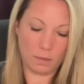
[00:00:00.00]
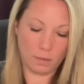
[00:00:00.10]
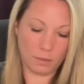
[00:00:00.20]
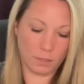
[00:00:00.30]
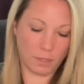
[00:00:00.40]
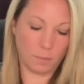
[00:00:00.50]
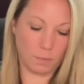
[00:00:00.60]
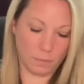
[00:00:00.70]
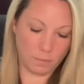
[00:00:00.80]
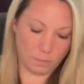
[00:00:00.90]
Let's see.
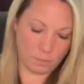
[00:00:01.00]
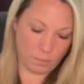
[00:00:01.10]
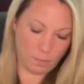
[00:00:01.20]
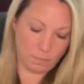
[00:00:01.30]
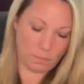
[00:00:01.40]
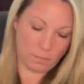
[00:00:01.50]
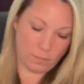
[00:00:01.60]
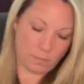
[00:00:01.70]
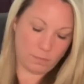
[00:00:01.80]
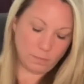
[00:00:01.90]
Oh,
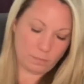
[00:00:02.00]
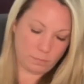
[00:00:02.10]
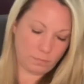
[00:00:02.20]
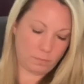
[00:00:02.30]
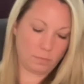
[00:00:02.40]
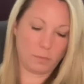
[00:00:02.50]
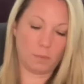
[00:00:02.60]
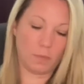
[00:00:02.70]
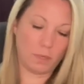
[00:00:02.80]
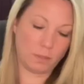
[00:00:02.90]
what
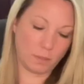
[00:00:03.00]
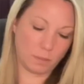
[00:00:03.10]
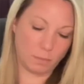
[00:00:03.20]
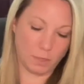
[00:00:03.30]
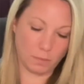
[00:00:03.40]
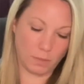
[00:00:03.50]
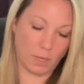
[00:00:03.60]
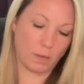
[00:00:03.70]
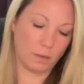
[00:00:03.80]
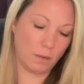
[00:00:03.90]
wanted to come out?
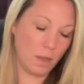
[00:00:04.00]
Yeah.